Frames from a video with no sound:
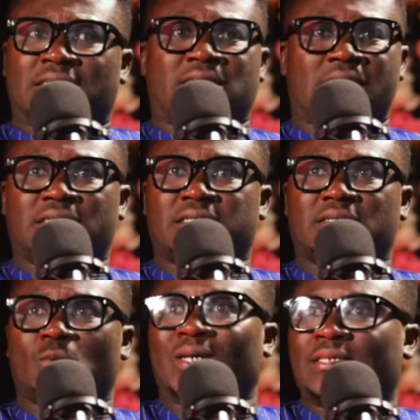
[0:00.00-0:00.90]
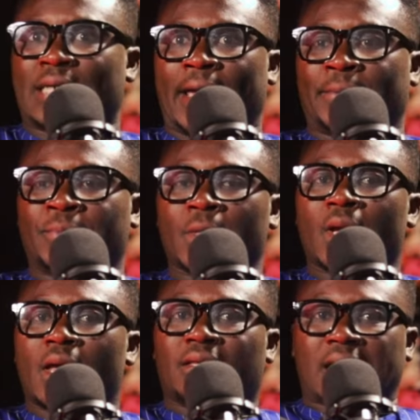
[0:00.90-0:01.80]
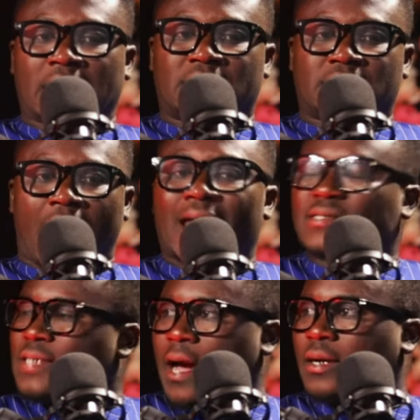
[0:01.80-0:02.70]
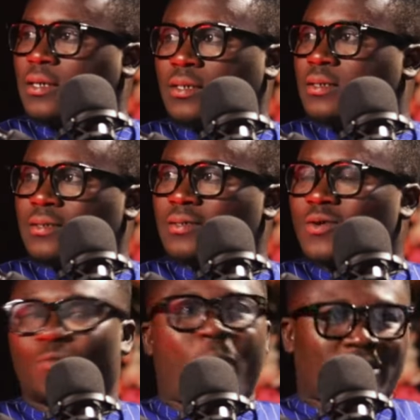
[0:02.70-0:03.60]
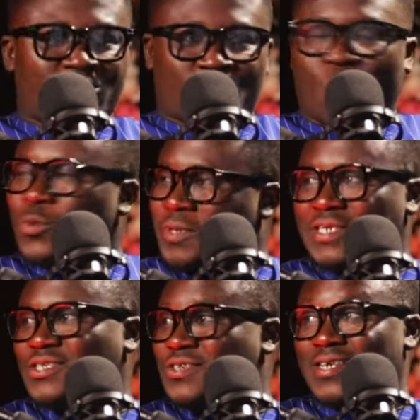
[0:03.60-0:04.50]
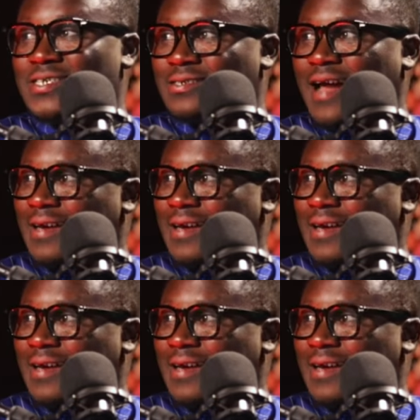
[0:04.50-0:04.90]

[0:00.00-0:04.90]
in church one time that I sang one song ministration.